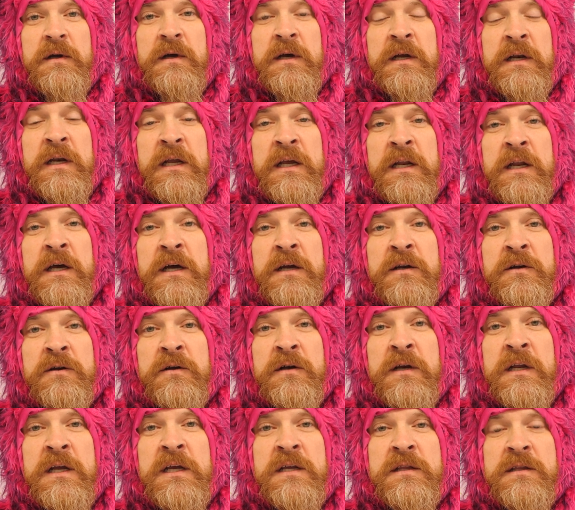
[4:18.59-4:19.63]
And then
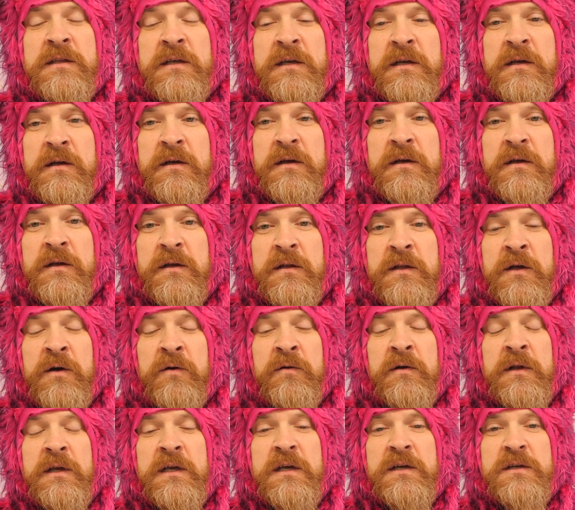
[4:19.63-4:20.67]
underneath it, the
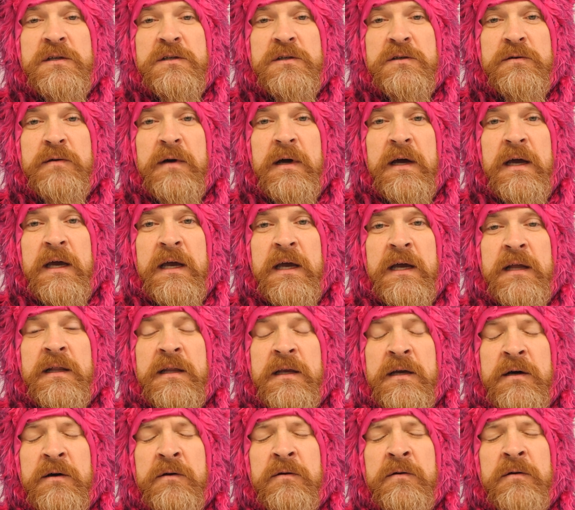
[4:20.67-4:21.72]
only issue
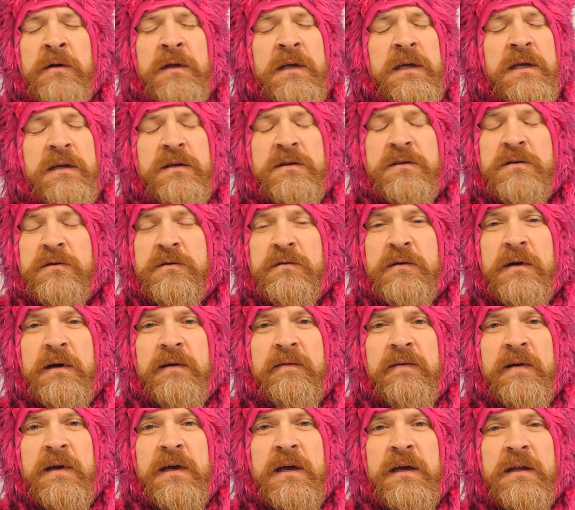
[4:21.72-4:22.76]

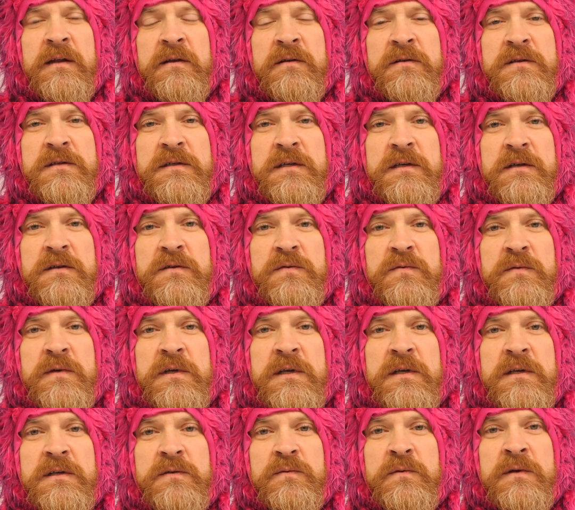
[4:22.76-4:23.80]
I've had in 6
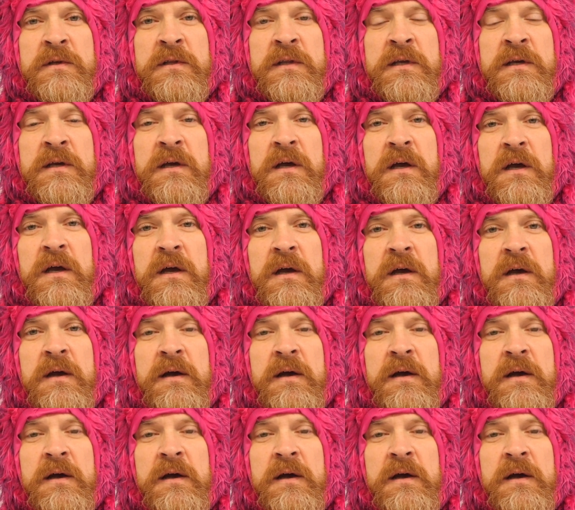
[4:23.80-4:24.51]
weeks with it